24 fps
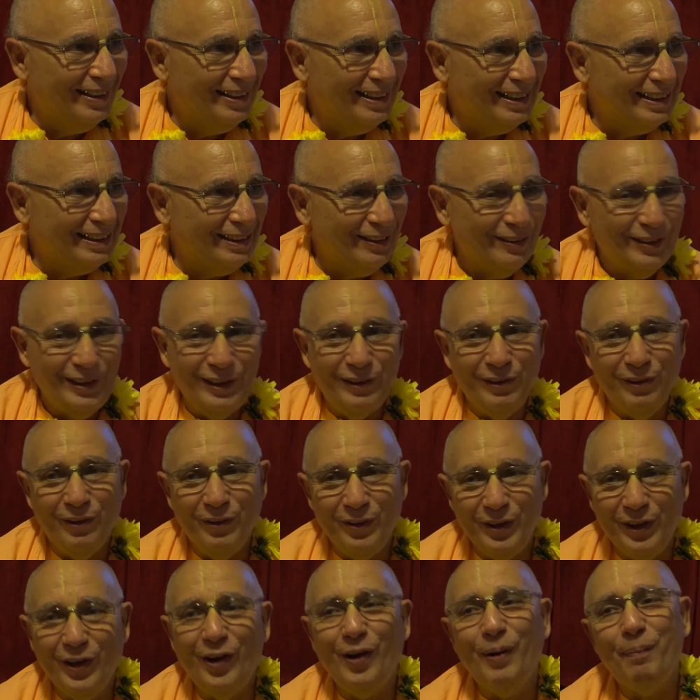So, you know,
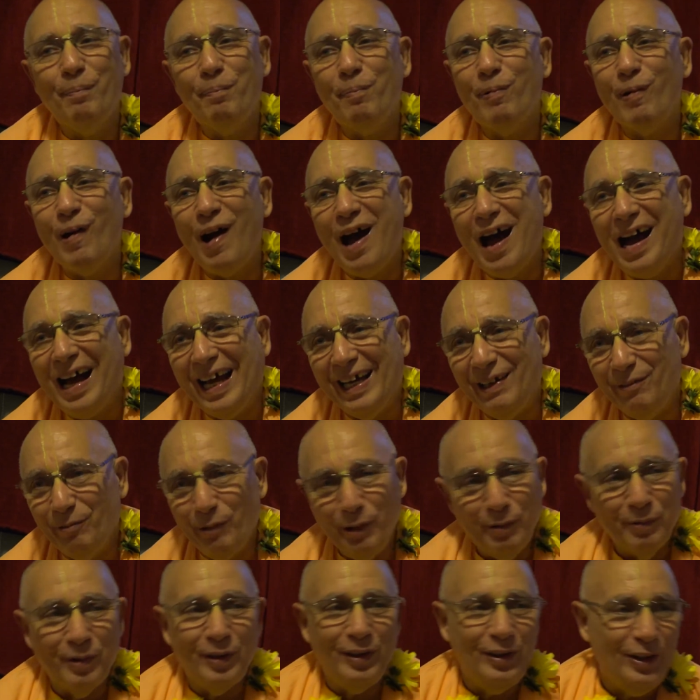in our pride,
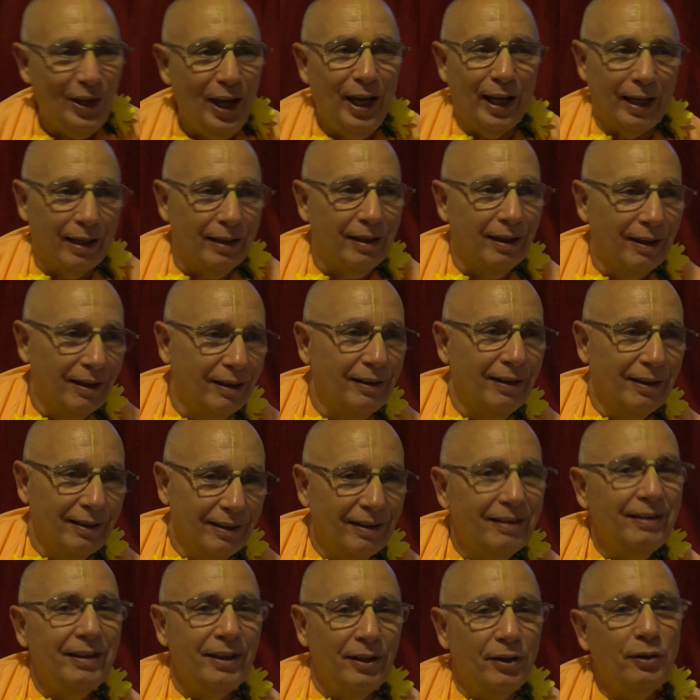we would think,
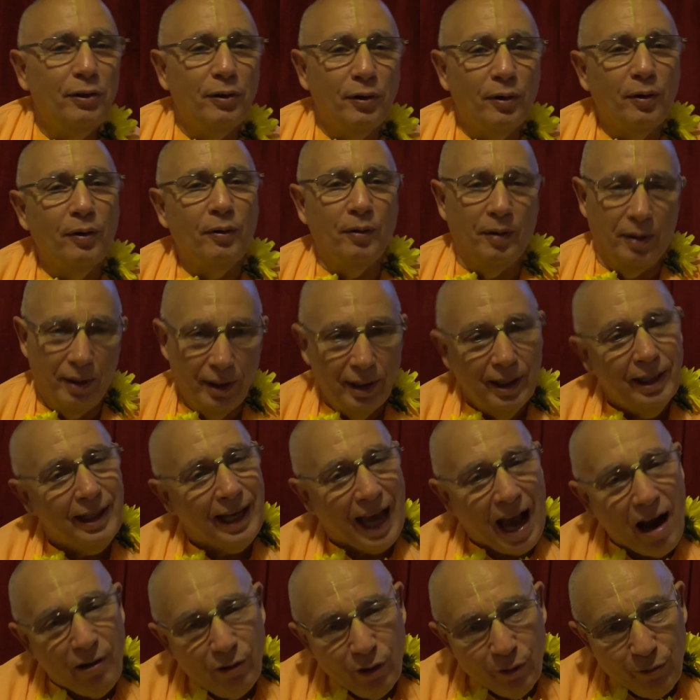you know,
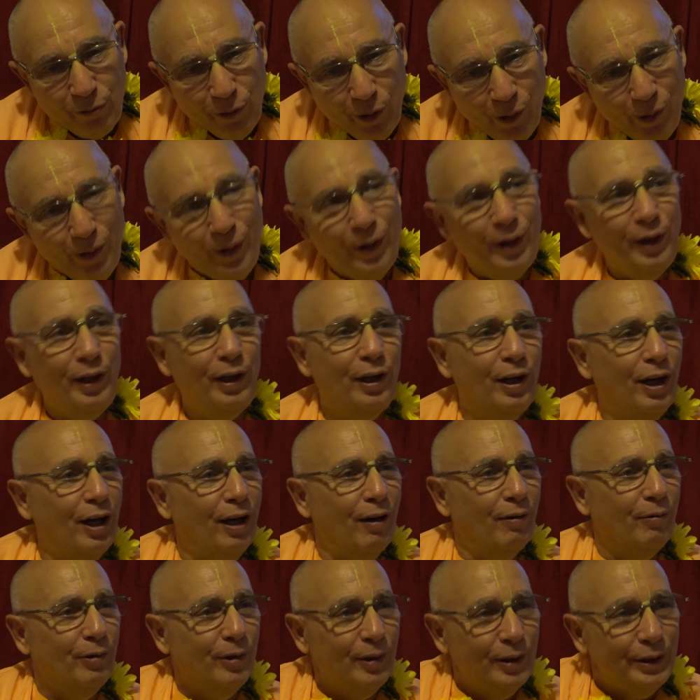California,
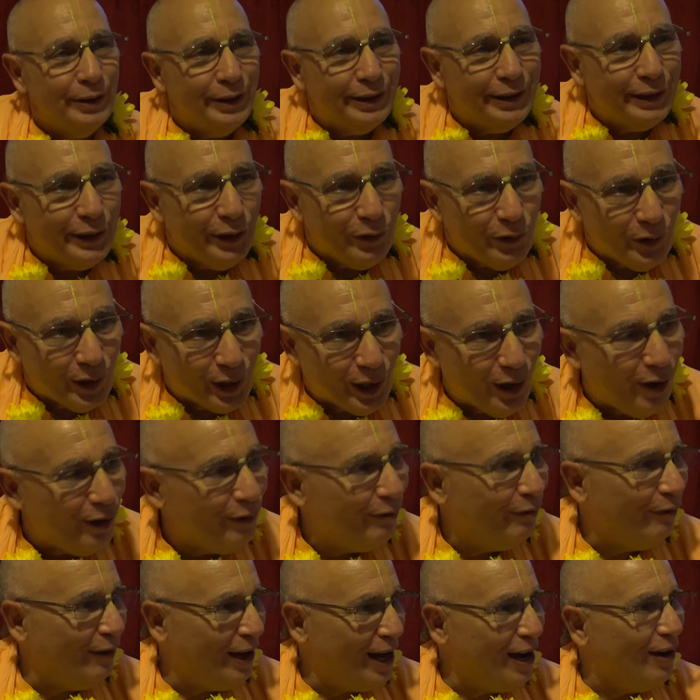we're in
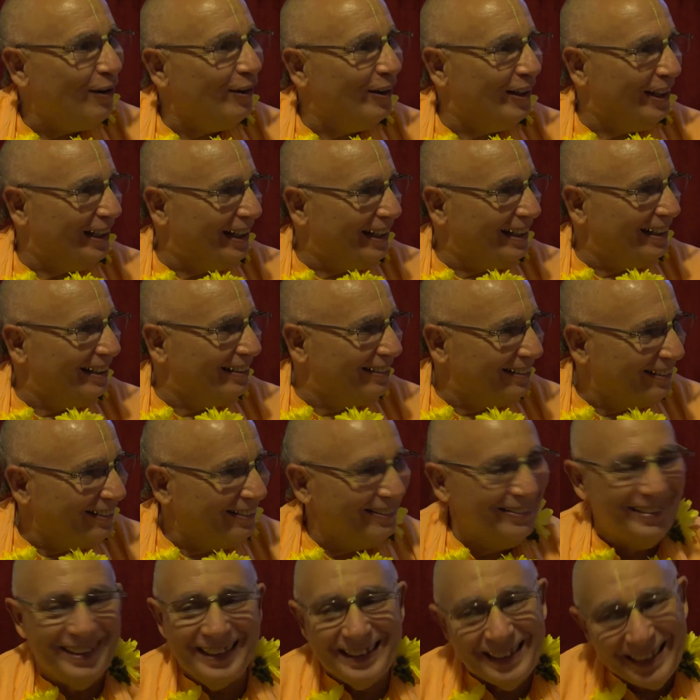Silicon Valley, you
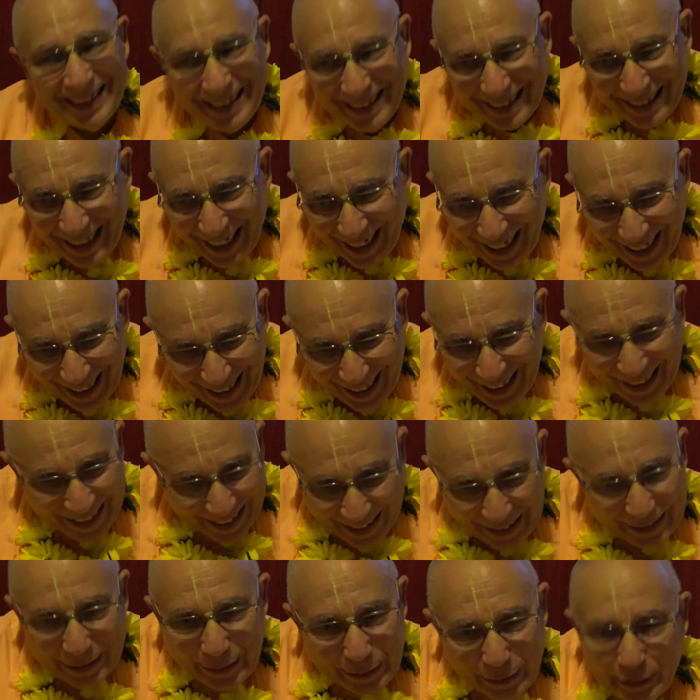know, this is
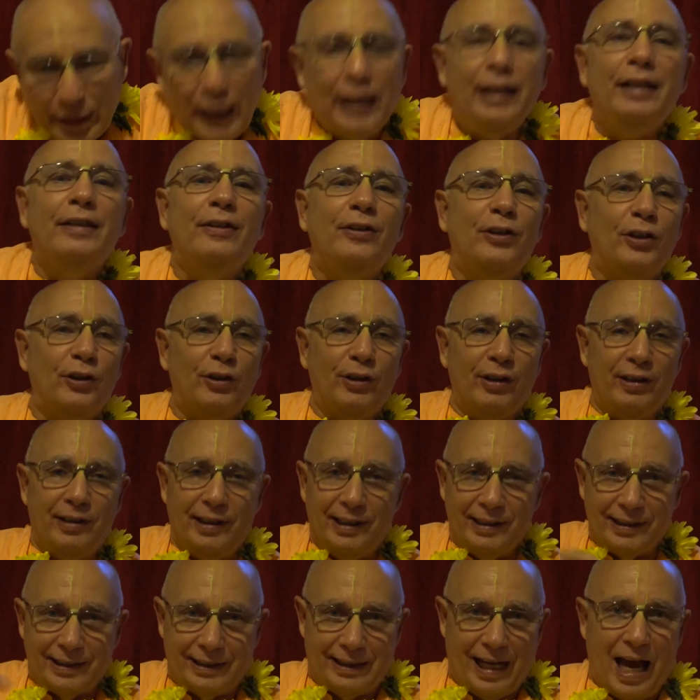the center of the
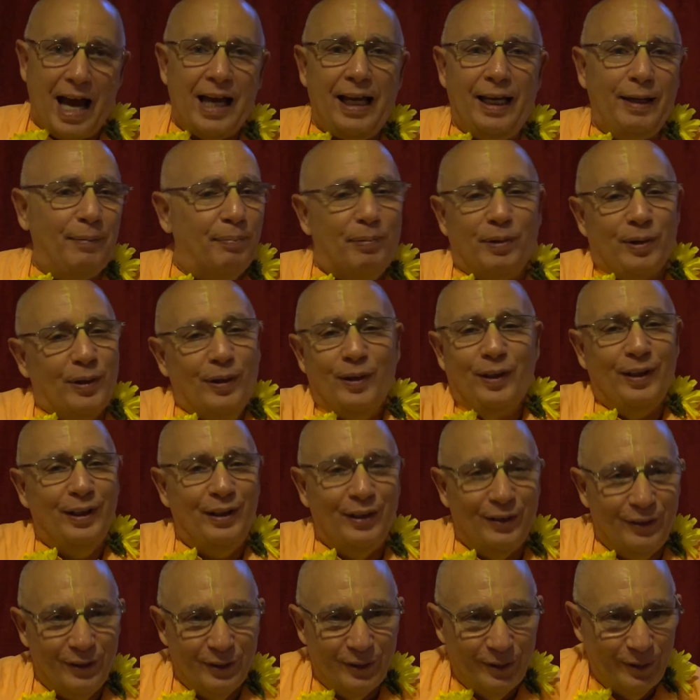cyber,
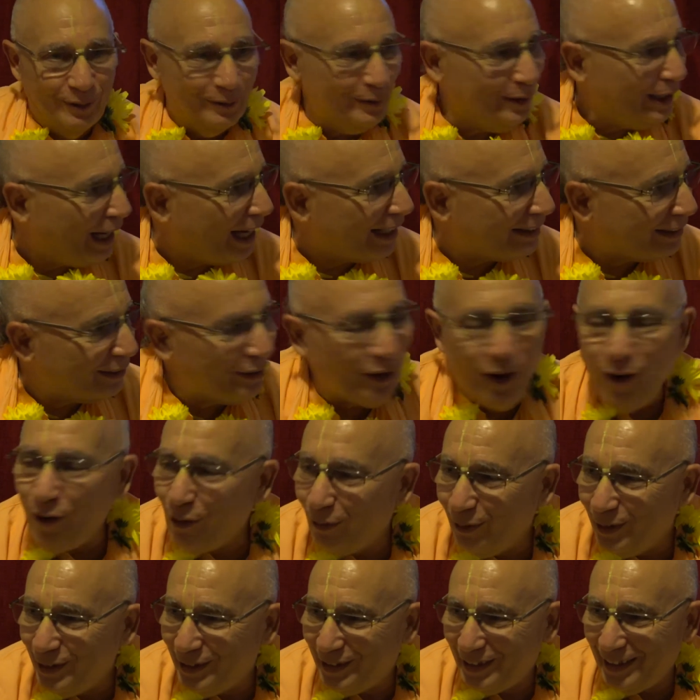you know,
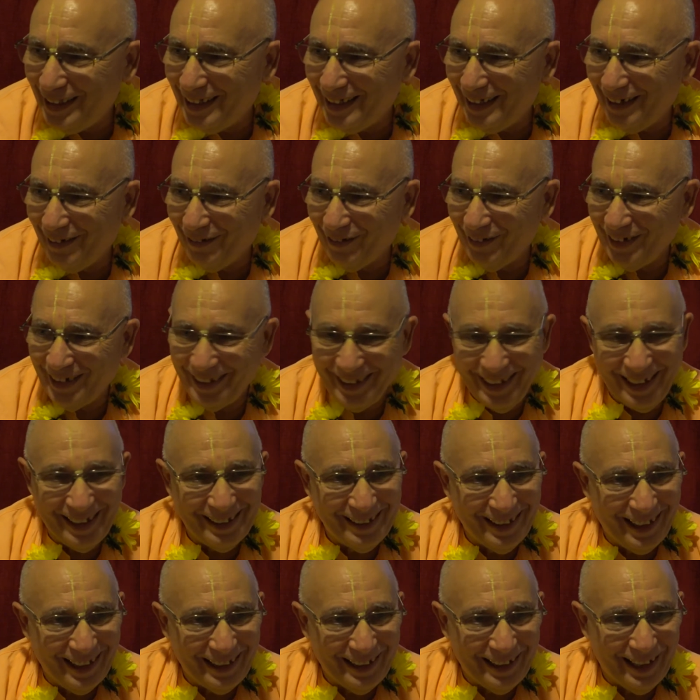technology and everything
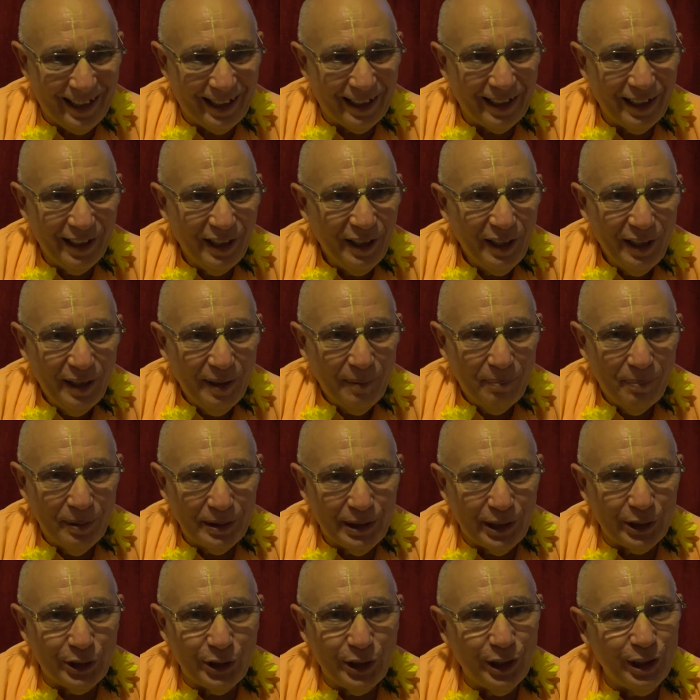like that.
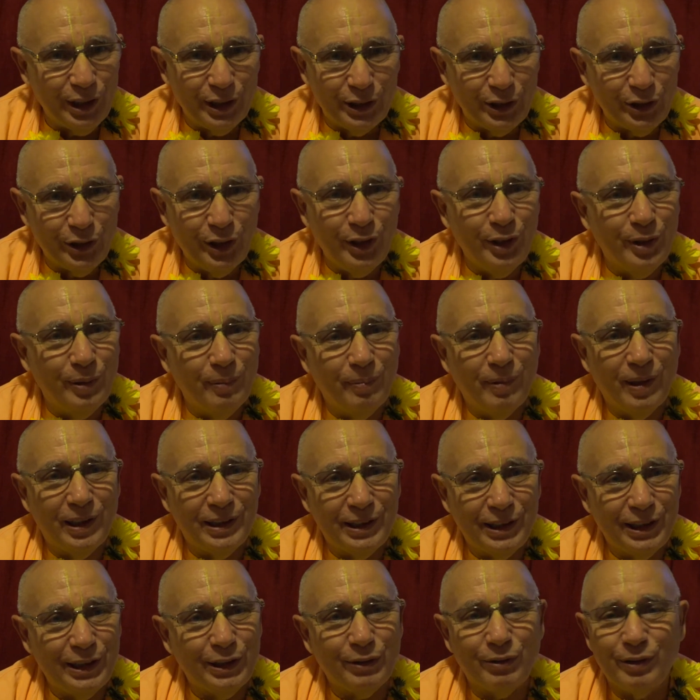But to Srila Sridhar
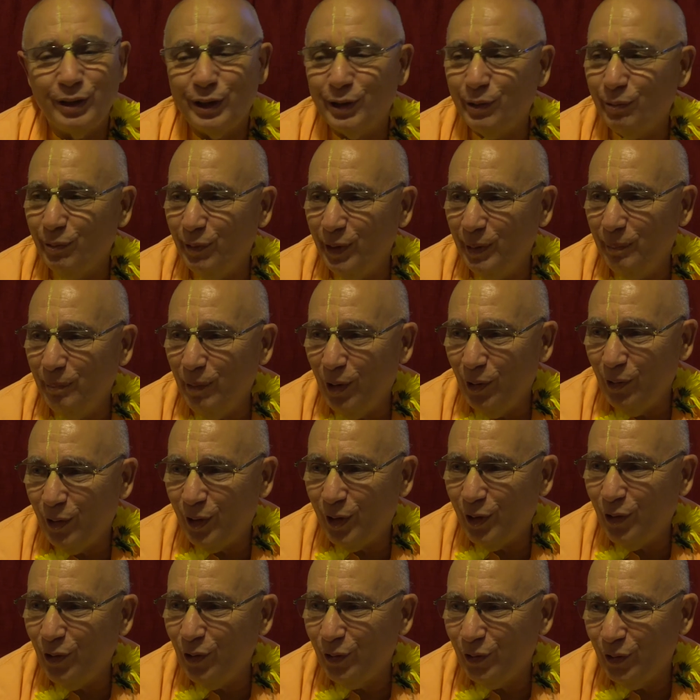Maharaj, this was a remote
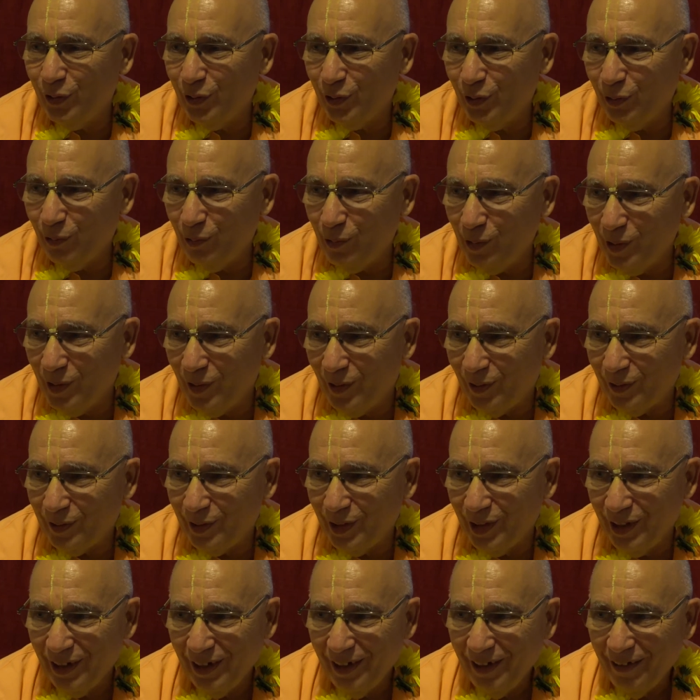corner of the world.
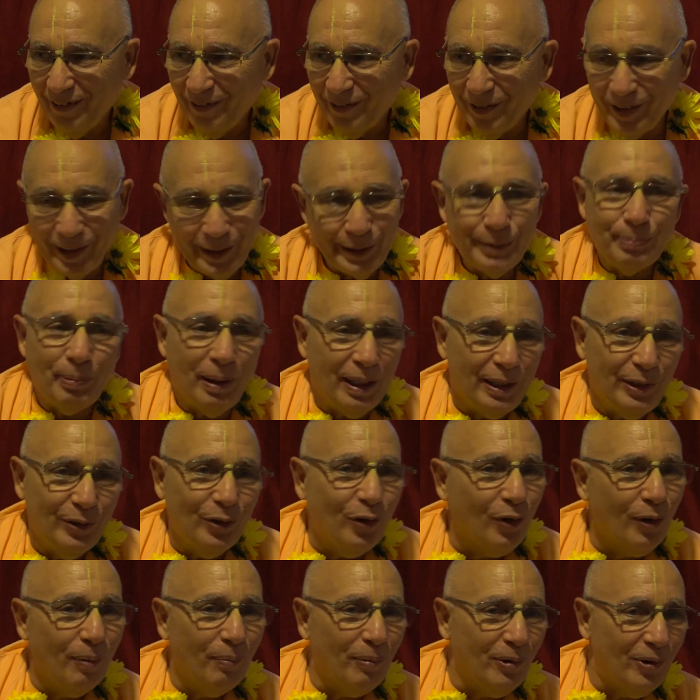Whereas by
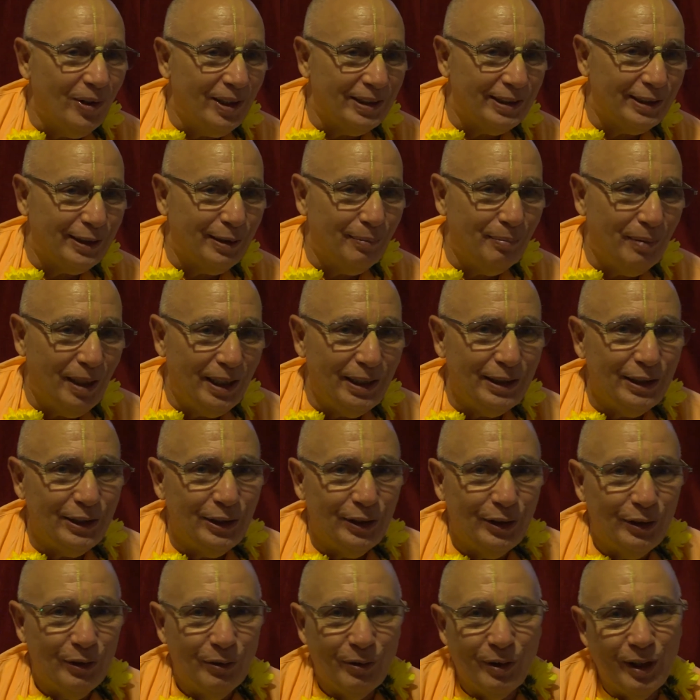normal
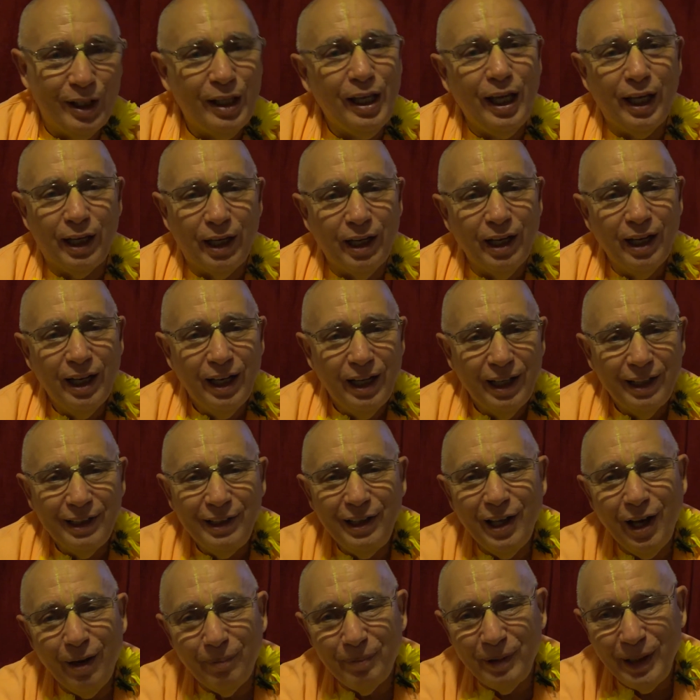estimation, you would think,
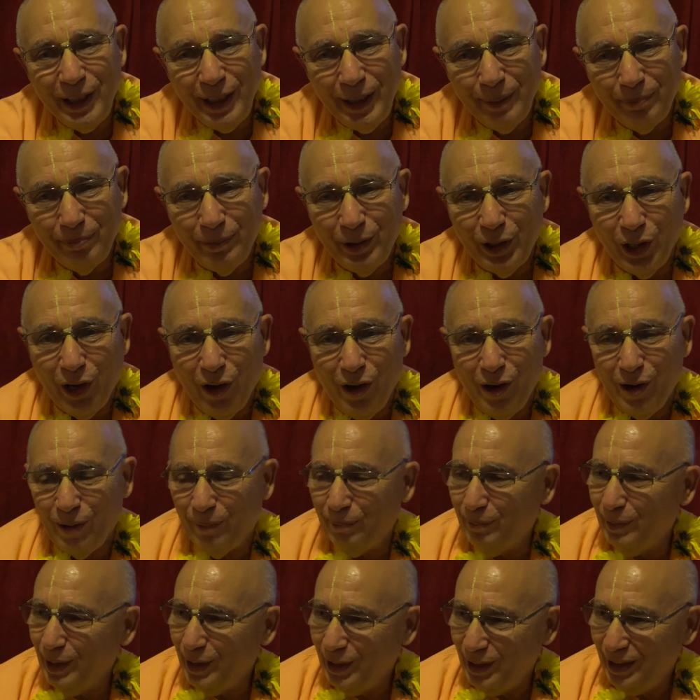Navadvip
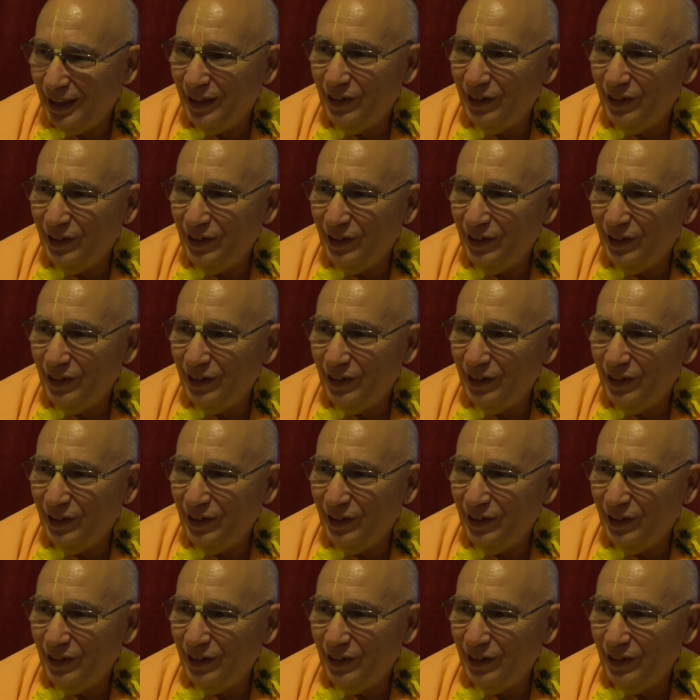Dham,